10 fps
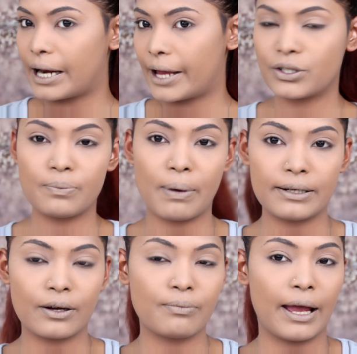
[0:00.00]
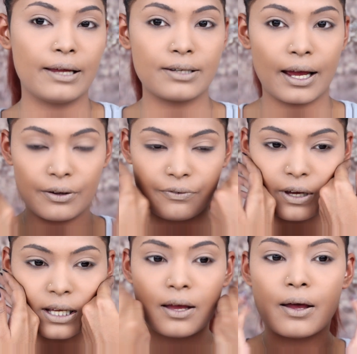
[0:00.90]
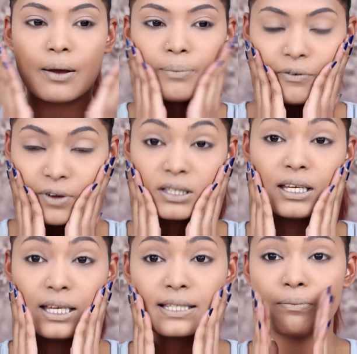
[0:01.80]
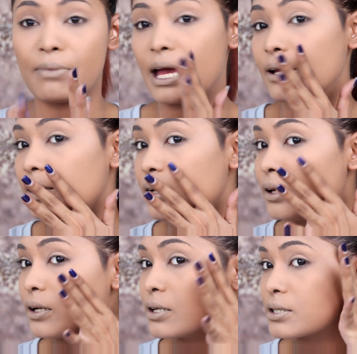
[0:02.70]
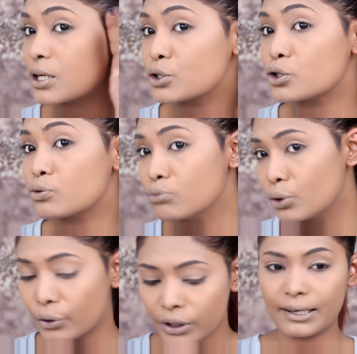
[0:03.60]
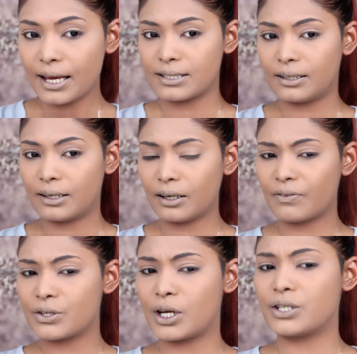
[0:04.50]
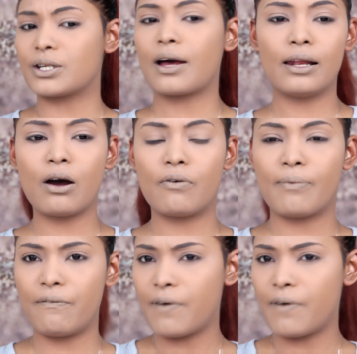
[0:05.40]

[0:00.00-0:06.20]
that I actually pat down my entire face. My face is matte, it is smooth, and yes, it didn't even change the color of my